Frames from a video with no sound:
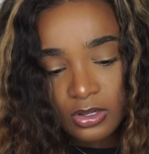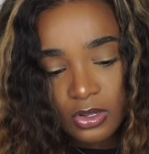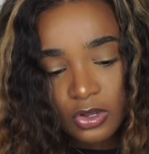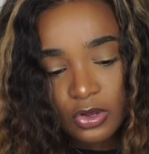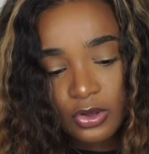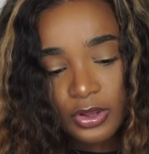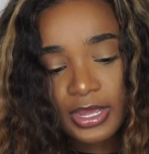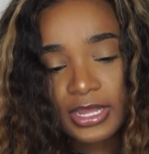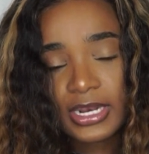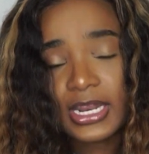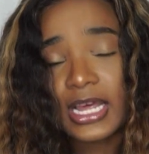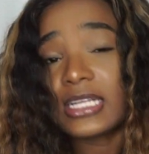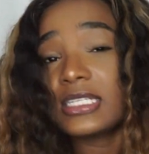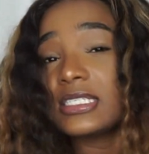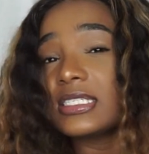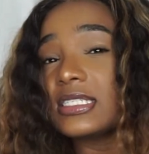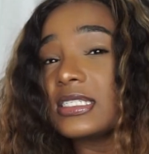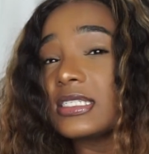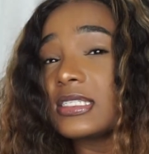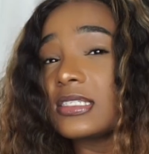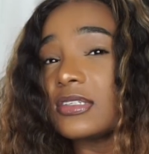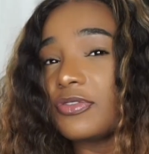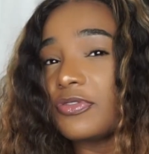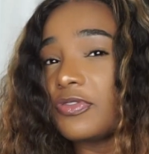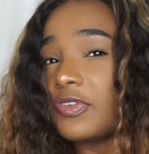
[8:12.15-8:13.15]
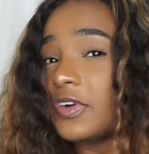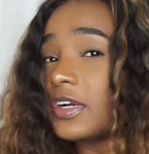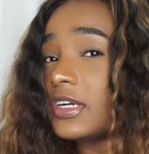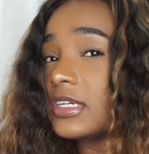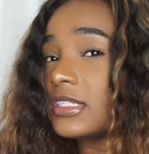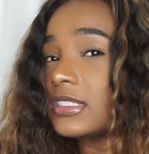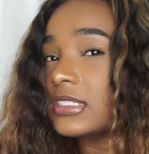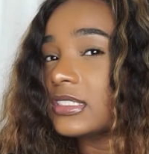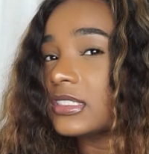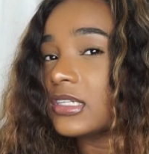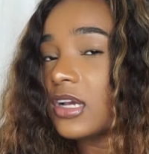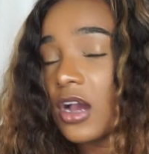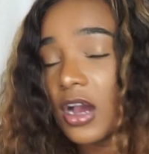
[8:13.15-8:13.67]
Okay, that's the
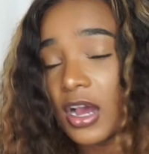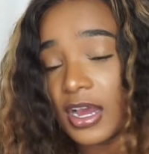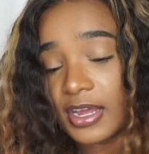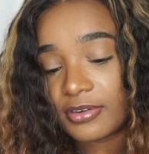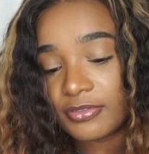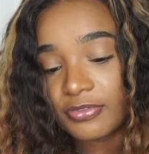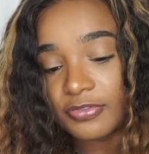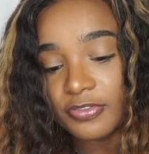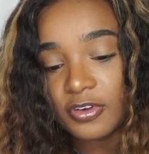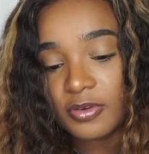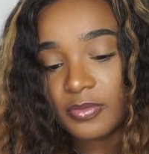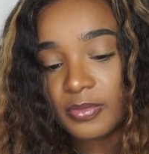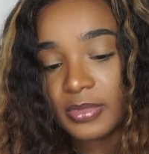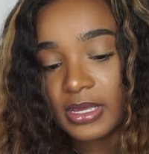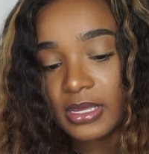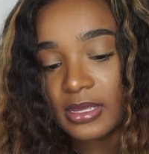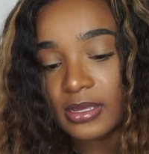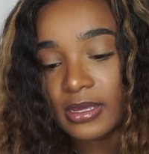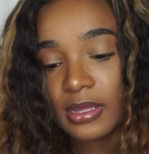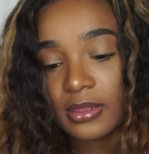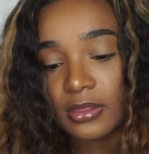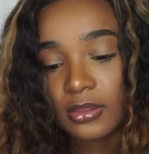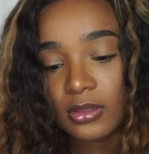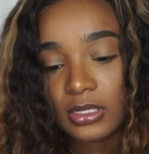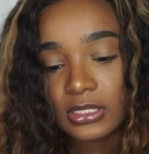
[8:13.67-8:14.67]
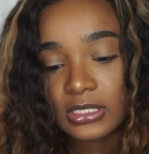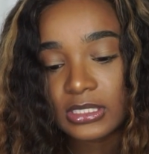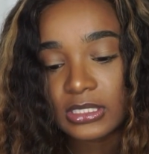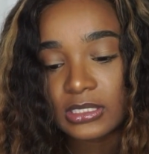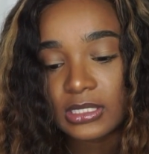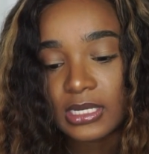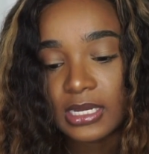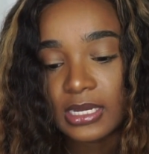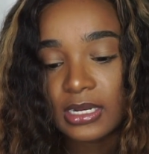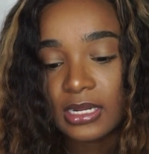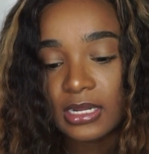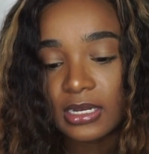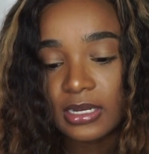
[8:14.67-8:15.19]
first con for me. I thought it
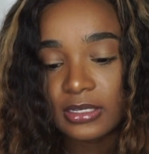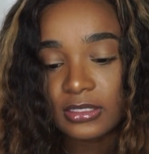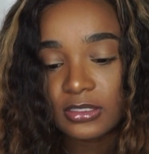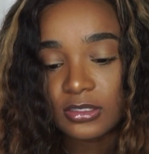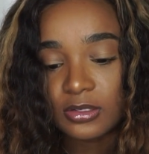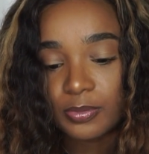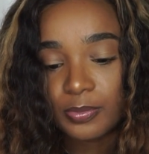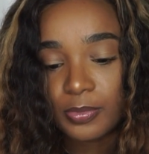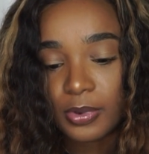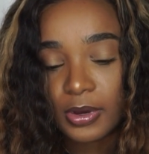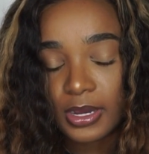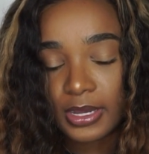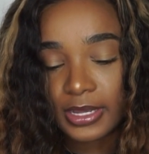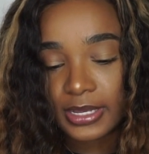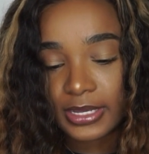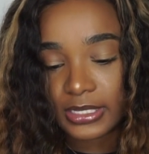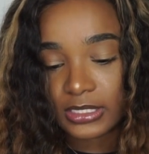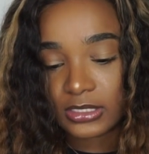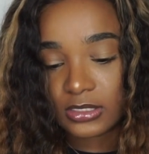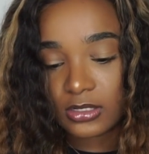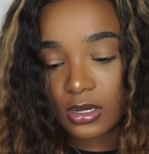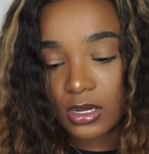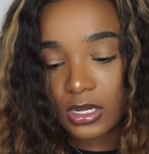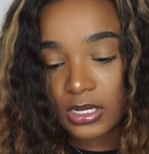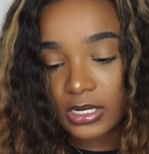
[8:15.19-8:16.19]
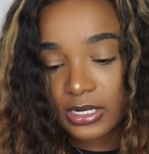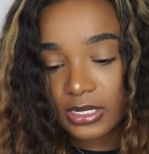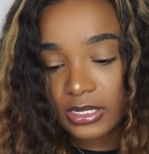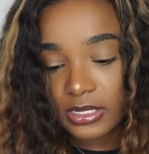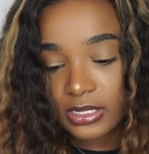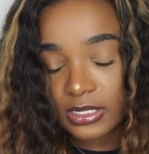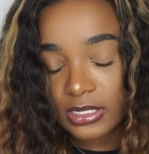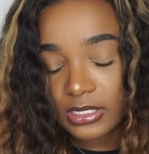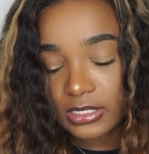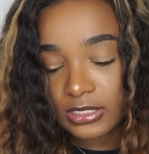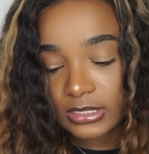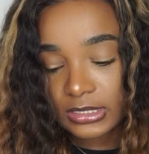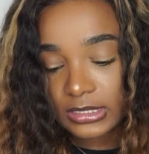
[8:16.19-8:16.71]
had a little pocket on the
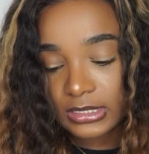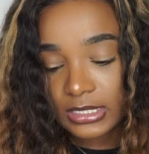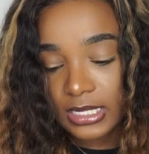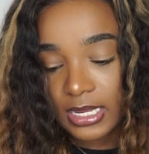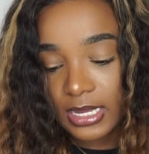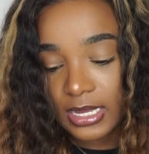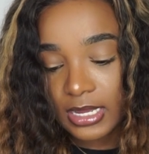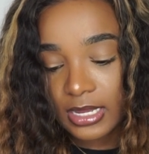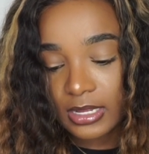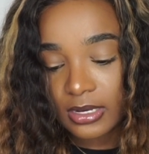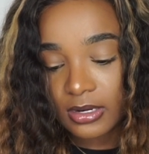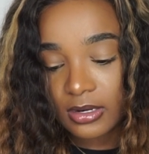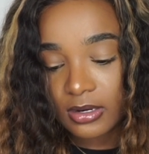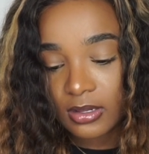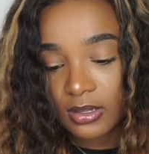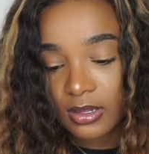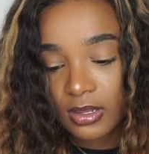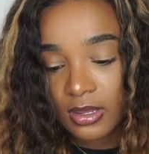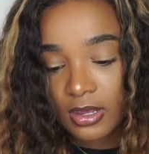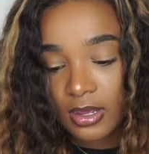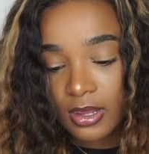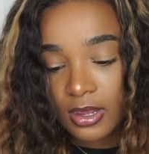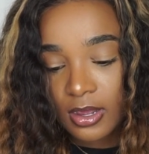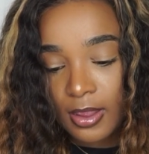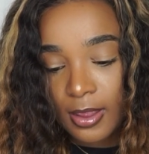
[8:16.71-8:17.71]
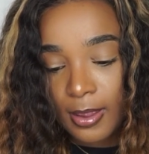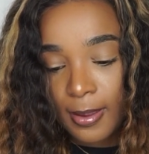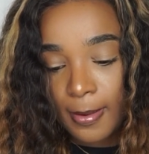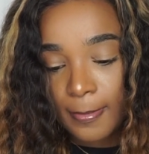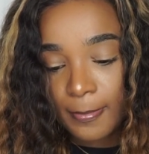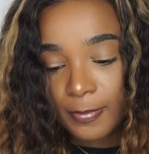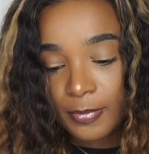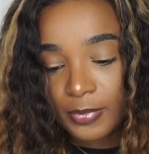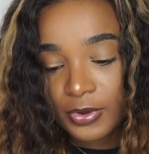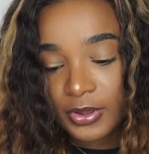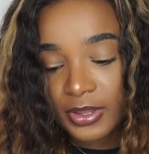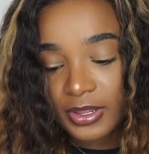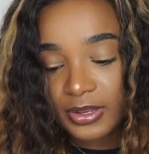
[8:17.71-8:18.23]
inside,
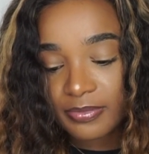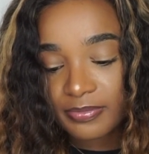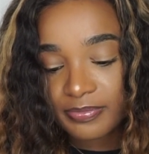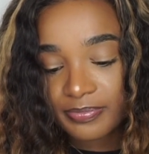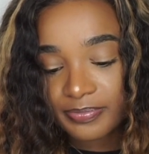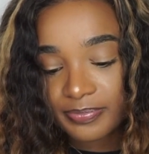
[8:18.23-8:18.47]
but